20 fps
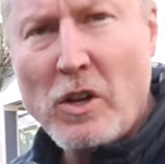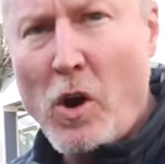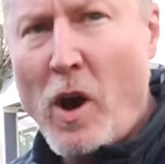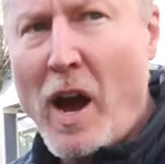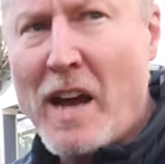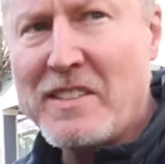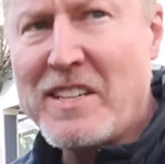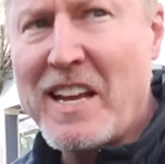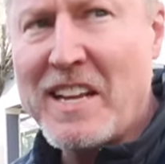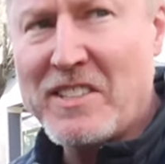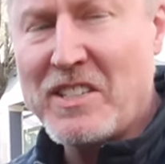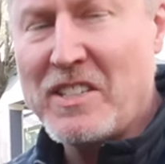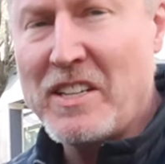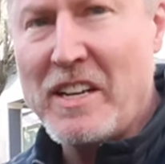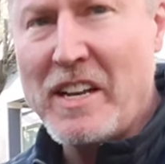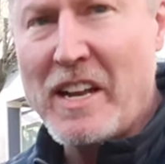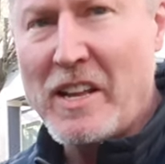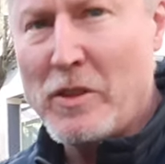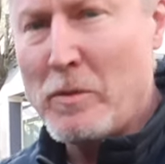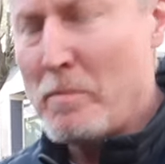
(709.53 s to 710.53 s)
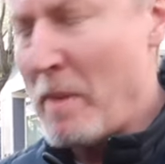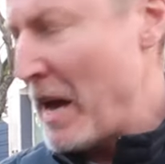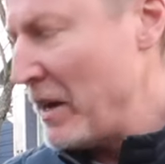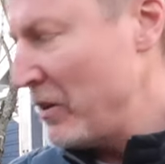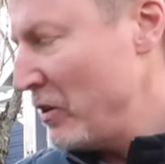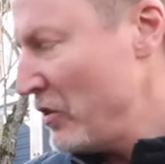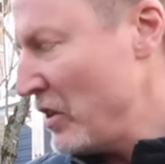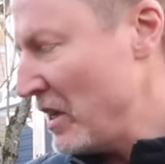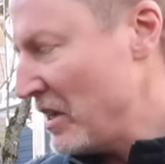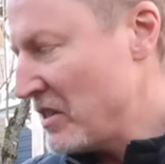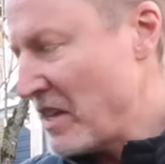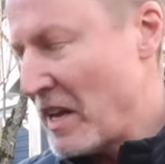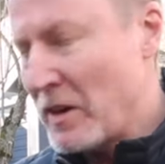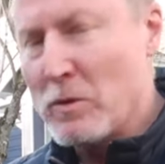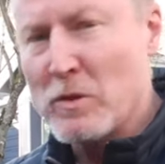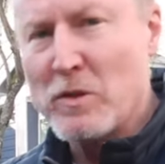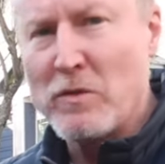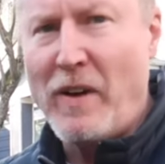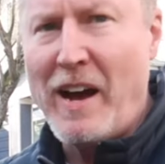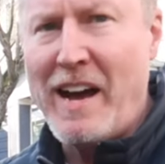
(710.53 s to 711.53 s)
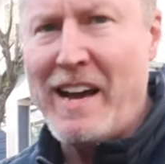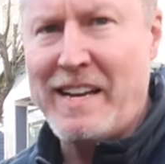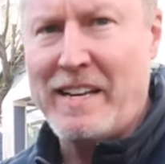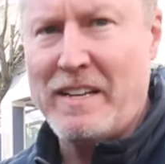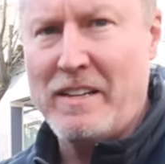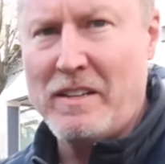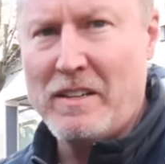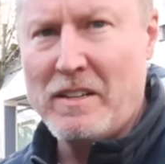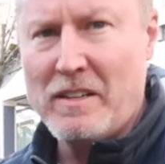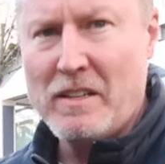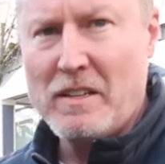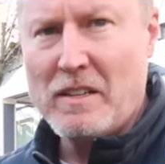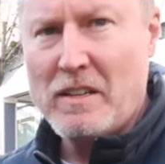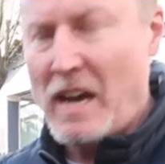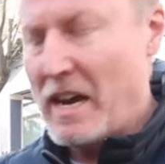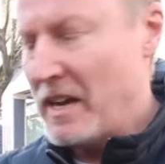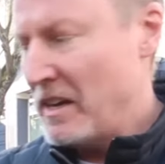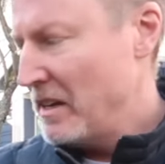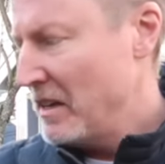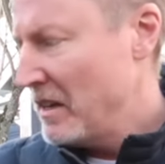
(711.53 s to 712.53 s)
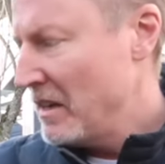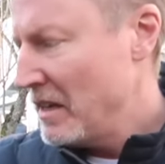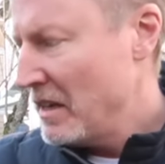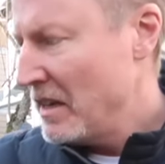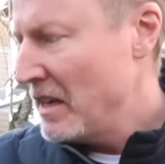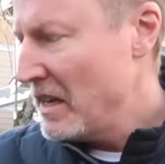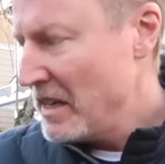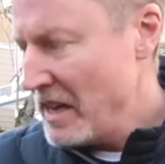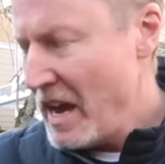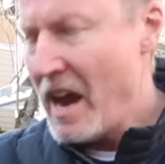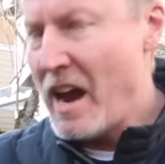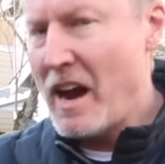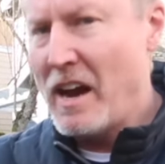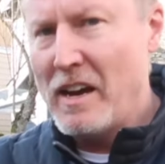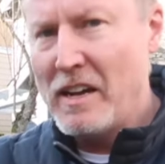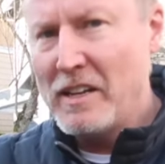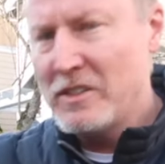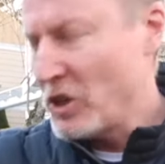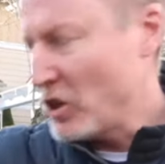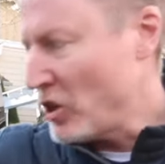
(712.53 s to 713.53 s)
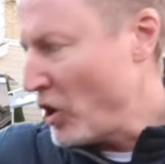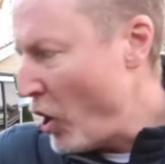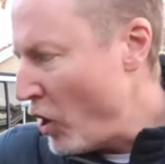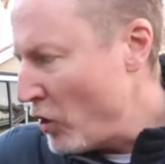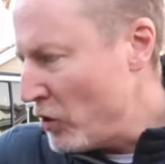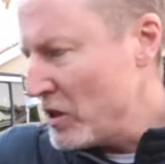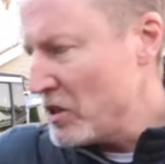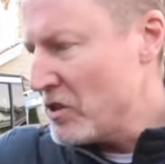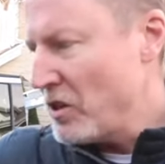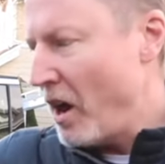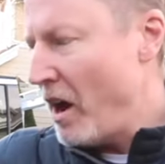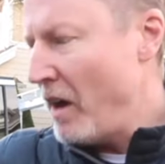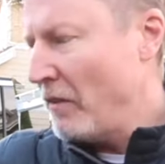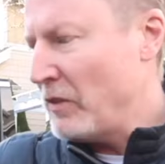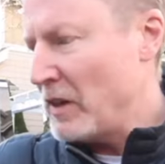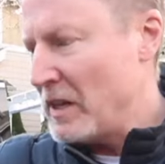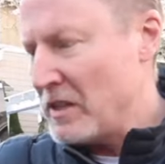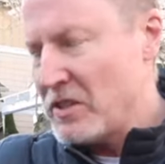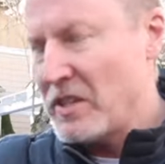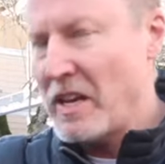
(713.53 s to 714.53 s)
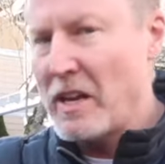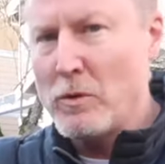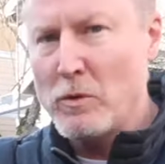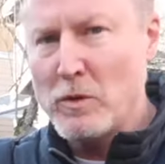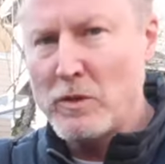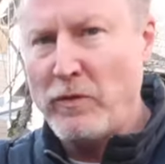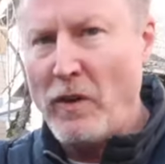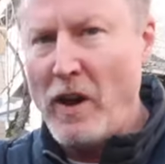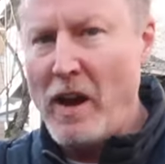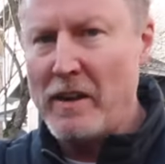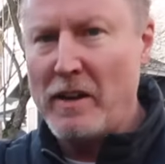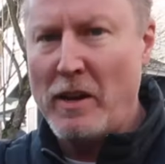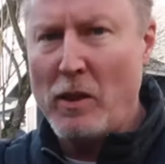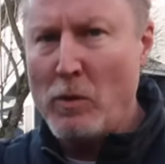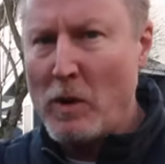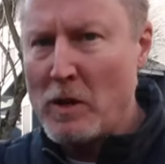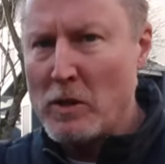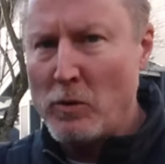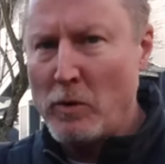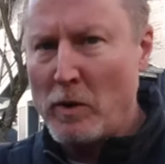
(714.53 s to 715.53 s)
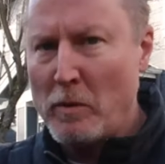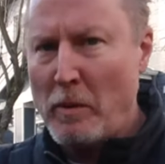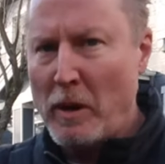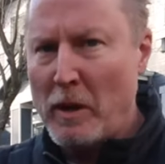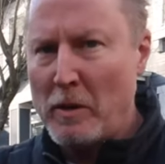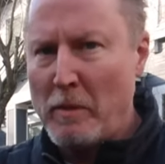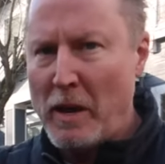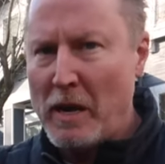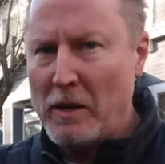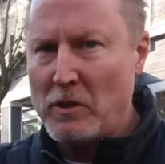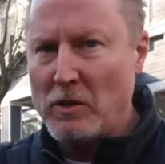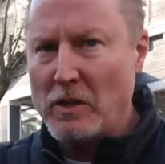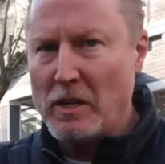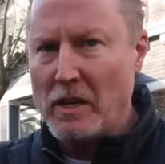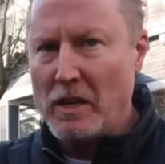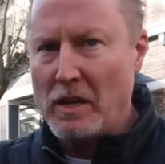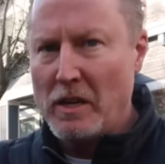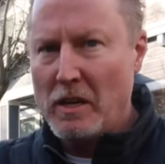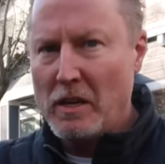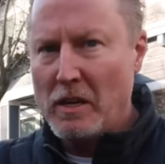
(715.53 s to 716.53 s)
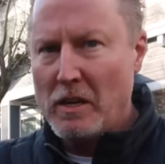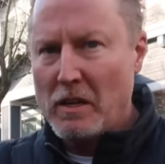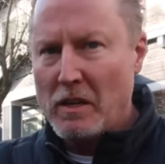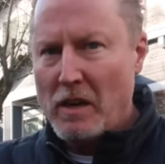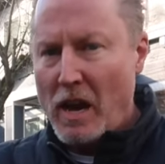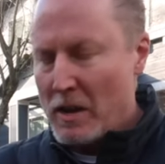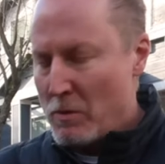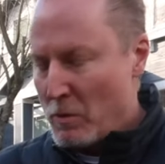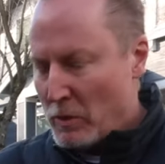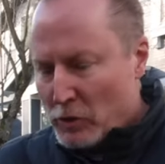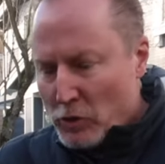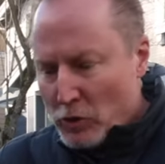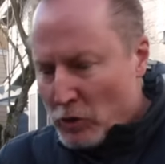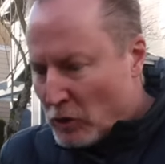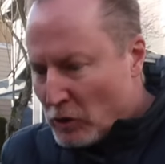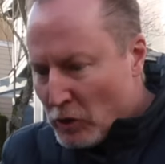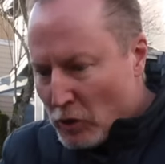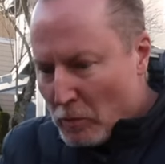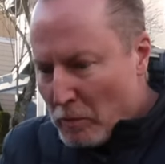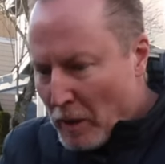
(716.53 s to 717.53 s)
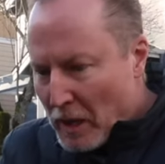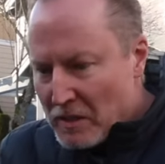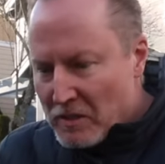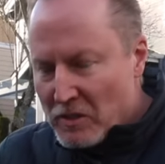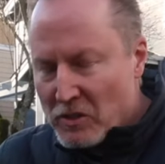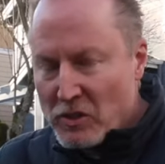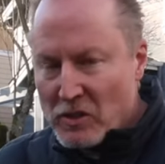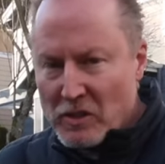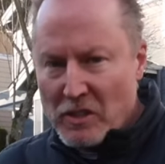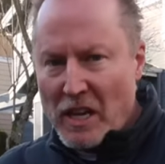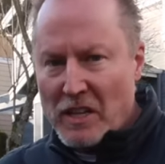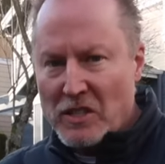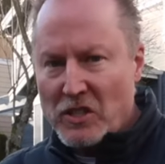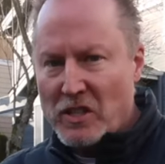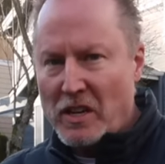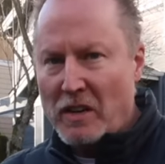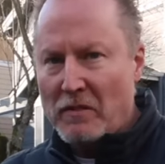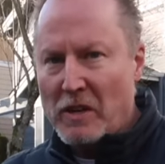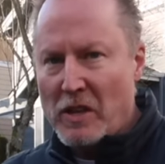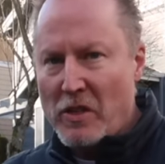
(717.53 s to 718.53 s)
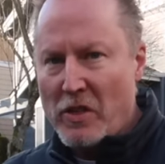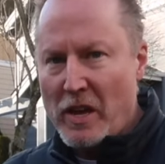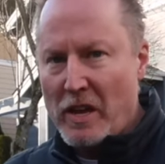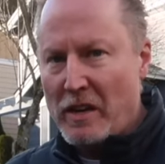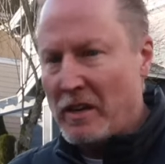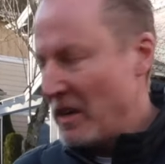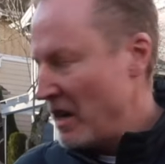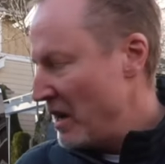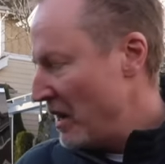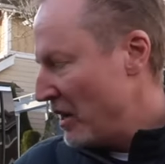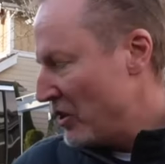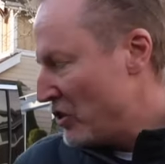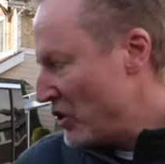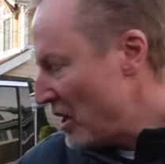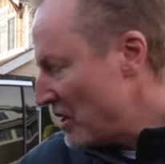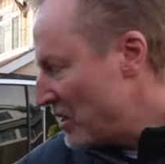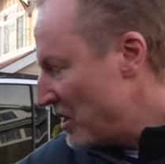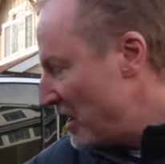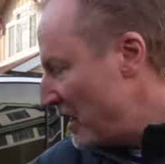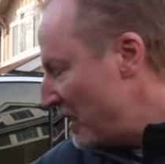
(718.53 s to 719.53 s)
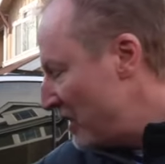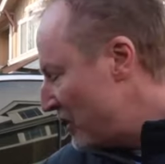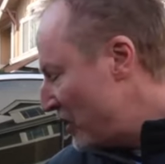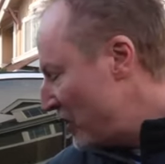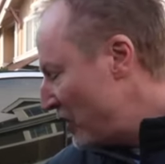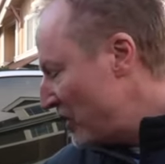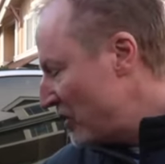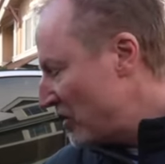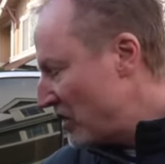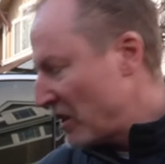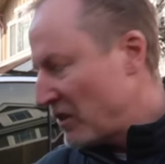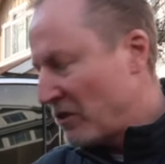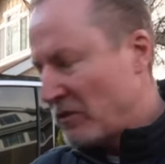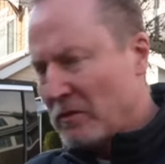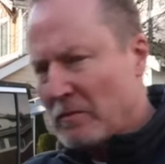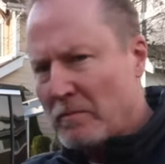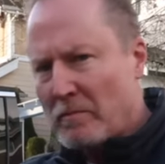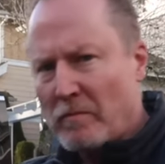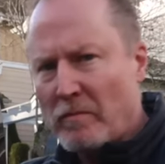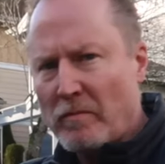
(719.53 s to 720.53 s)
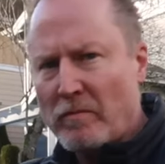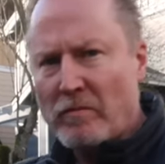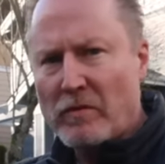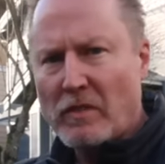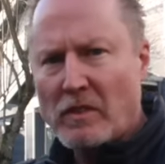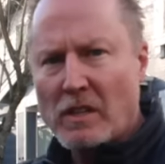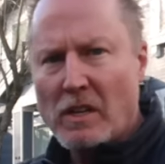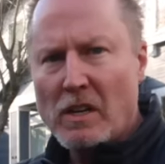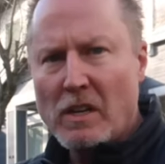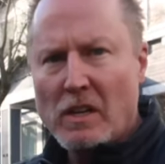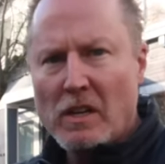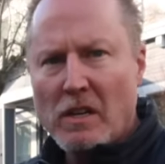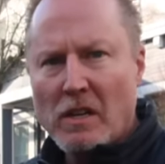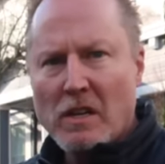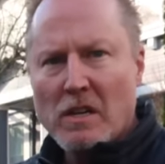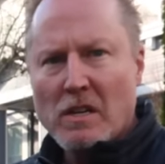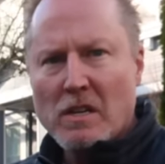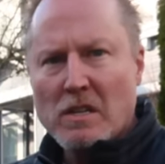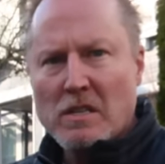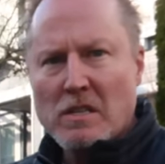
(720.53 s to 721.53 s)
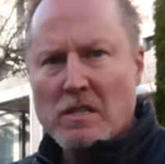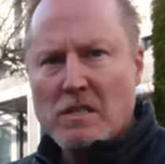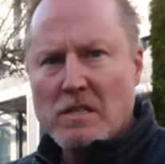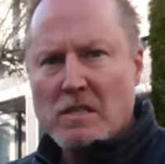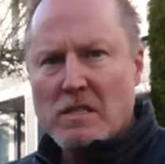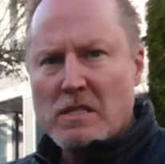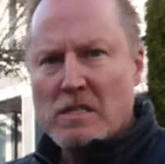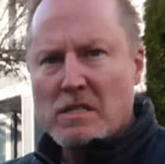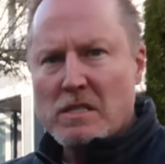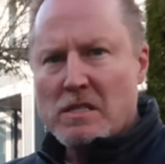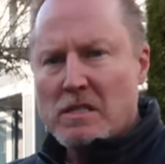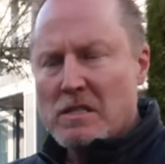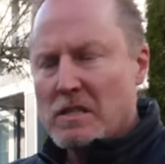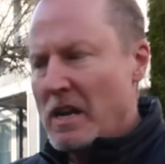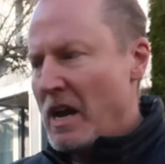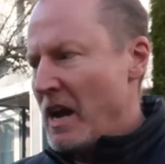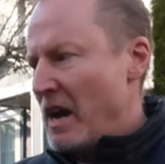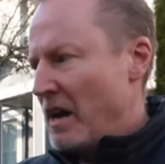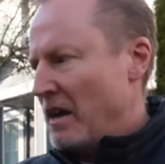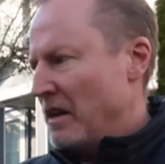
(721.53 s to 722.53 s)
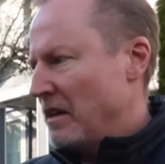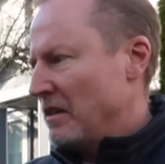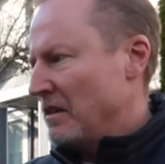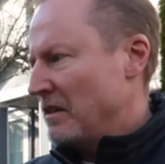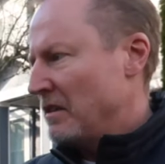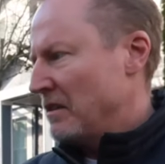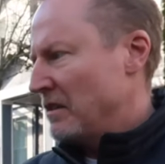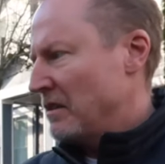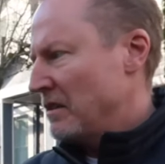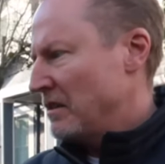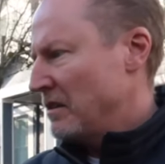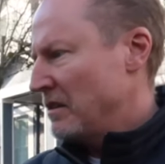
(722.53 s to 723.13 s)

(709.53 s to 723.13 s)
No, I tested it, and the battery thing said it was fine. Oh, that it was fine. Yeah, it took right. All this okay. Off and it said it was fine. Otherwise, I would have bought a battery. I went through the little buttons and tested everything, adjusted. But the car still wouldn't turn on. That's why we caught like. That's yeah. why we're okay.